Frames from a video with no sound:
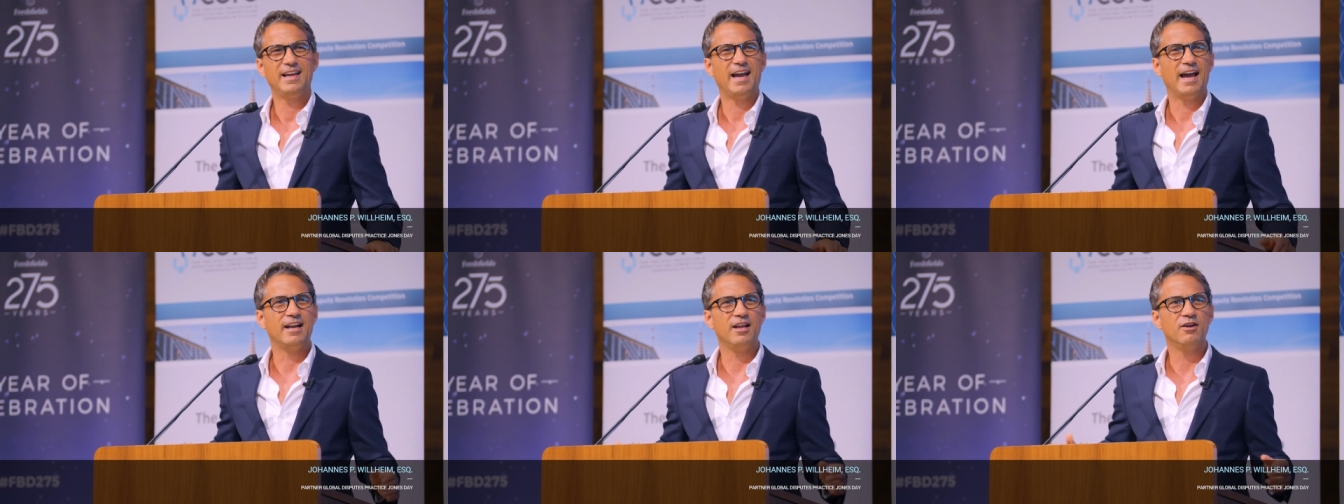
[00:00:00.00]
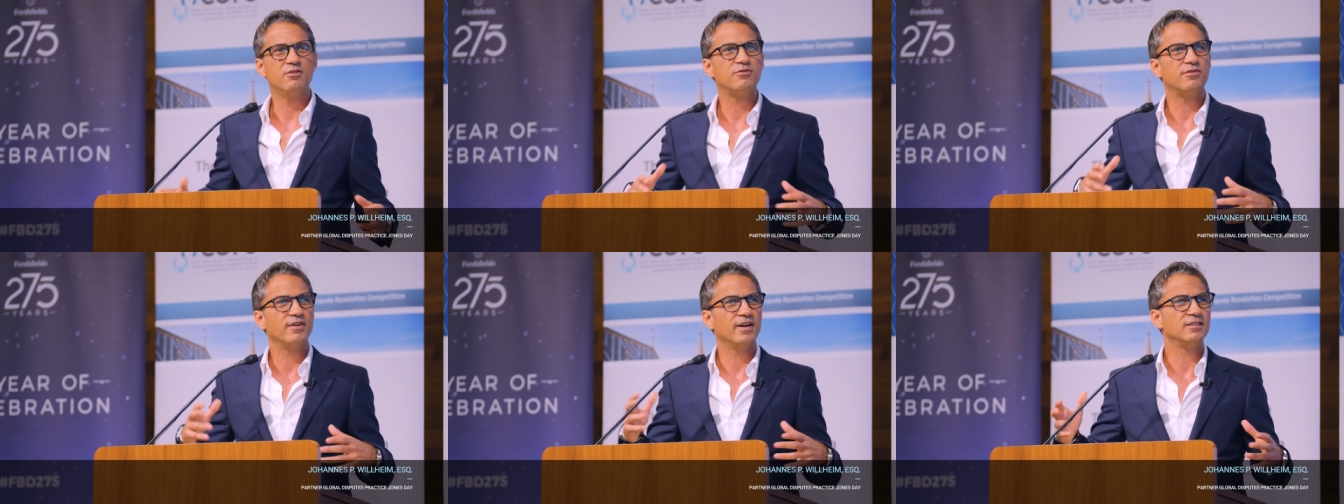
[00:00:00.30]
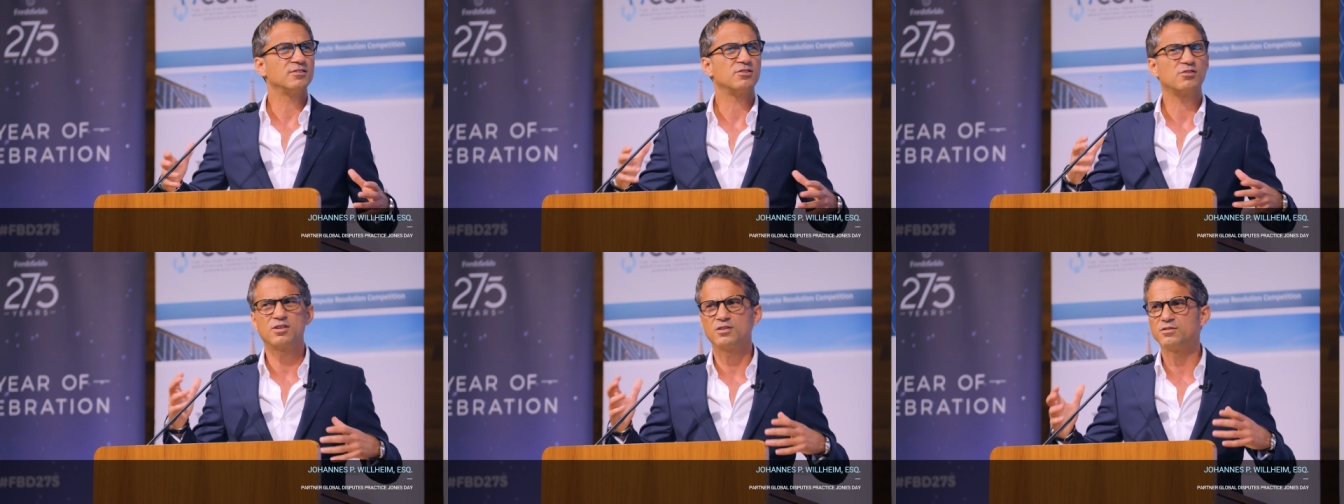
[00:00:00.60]
And I
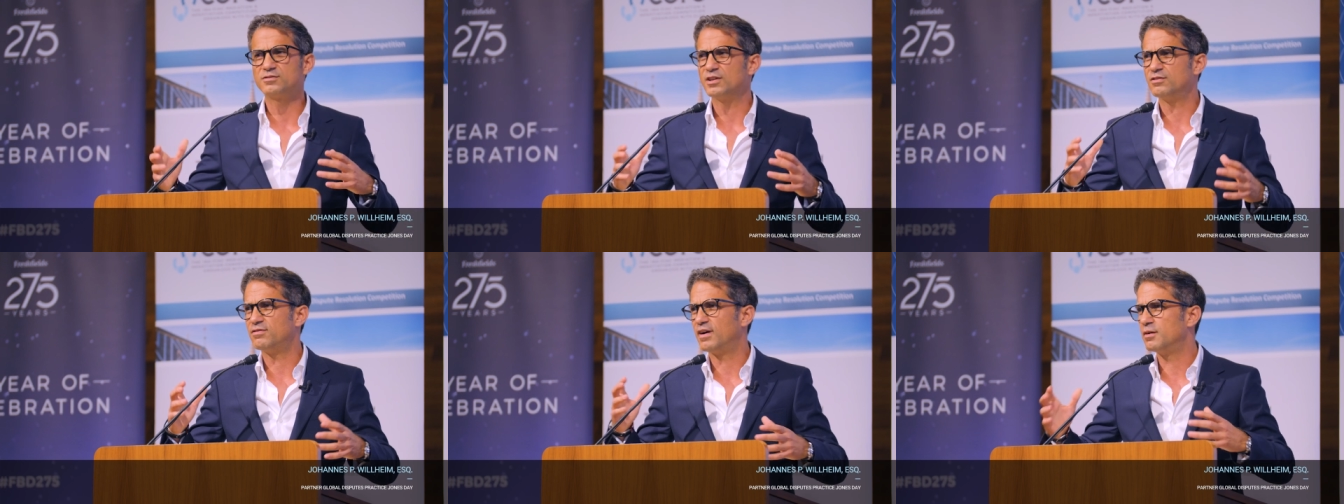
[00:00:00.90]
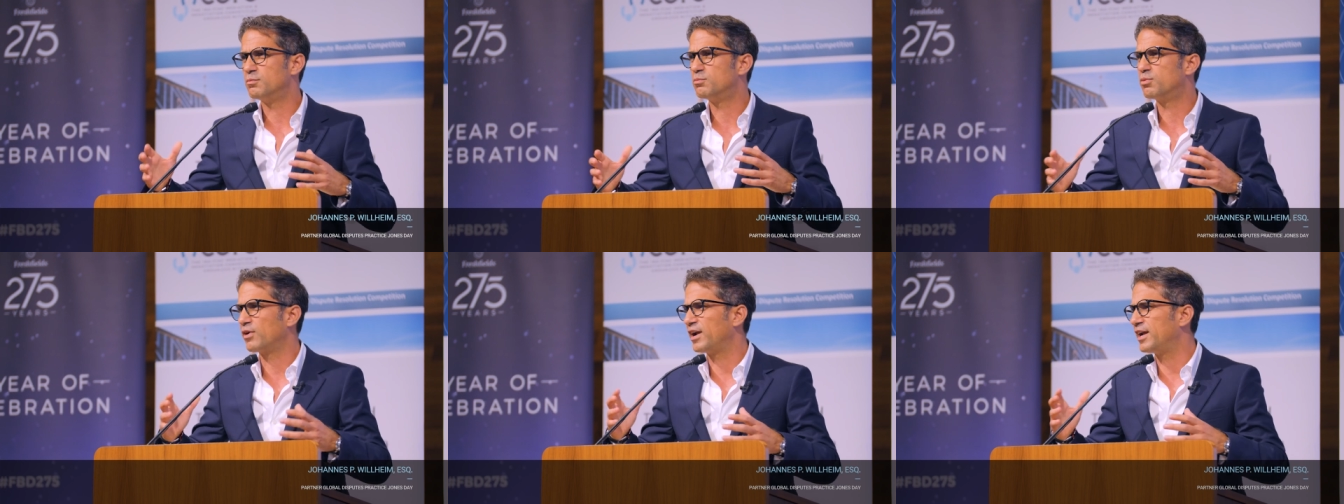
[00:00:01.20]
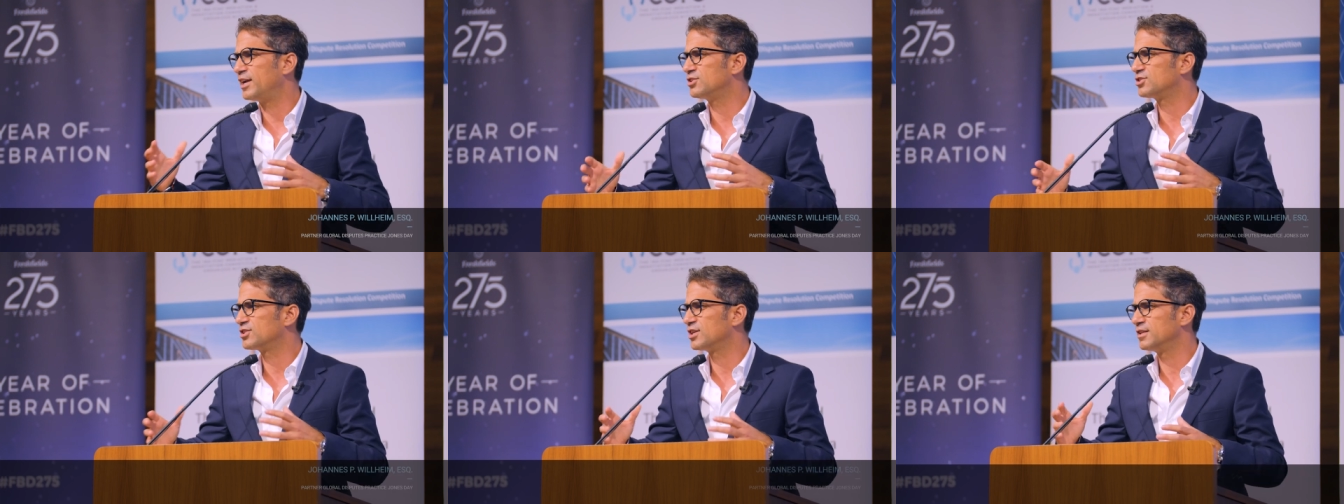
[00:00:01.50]
felt sort of the
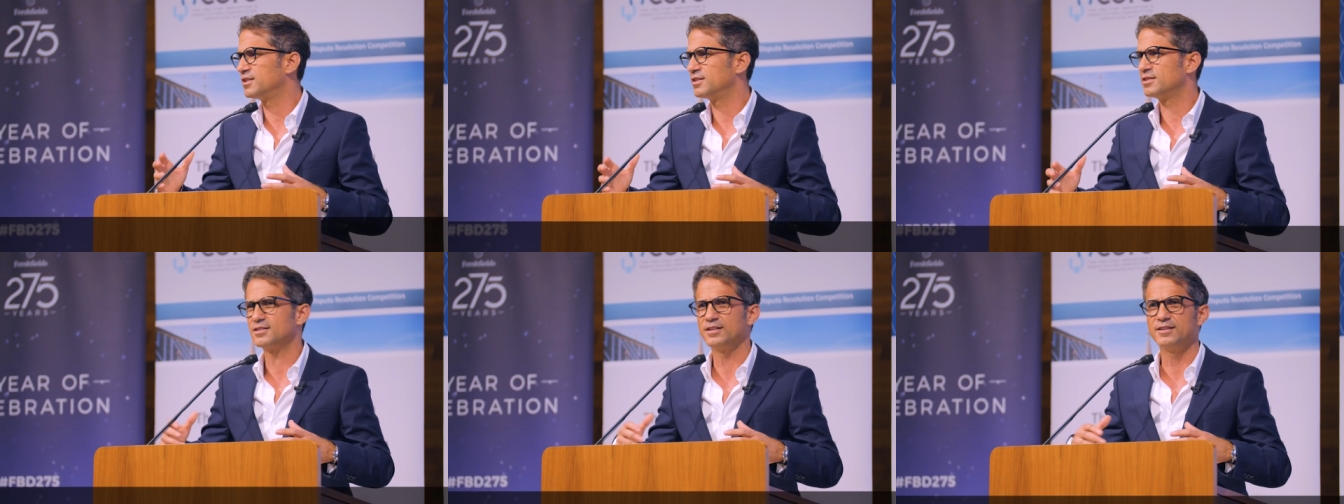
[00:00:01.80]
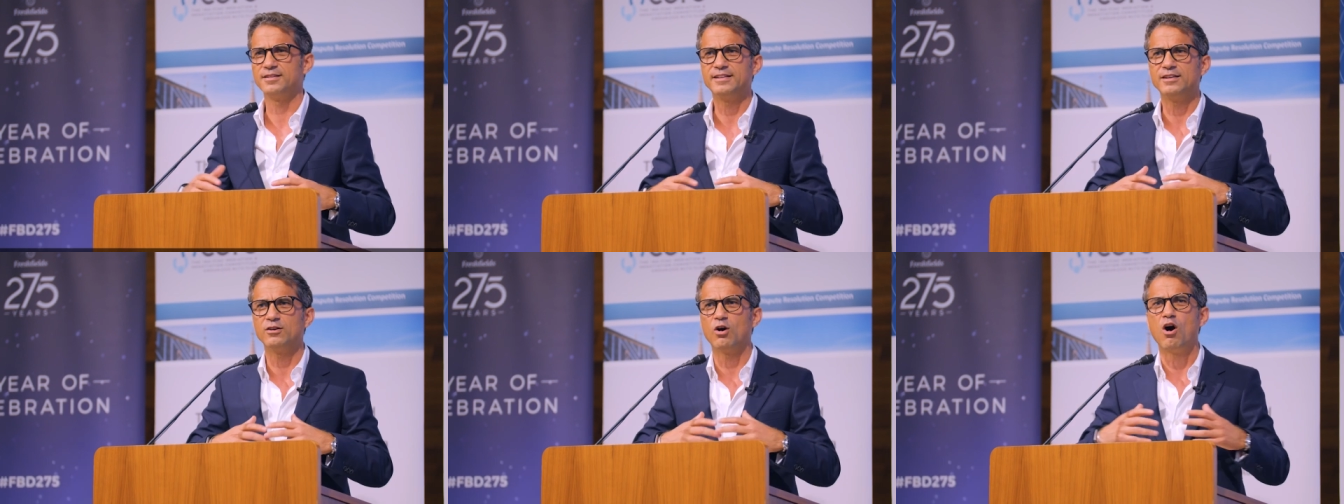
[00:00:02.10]
vibrations and the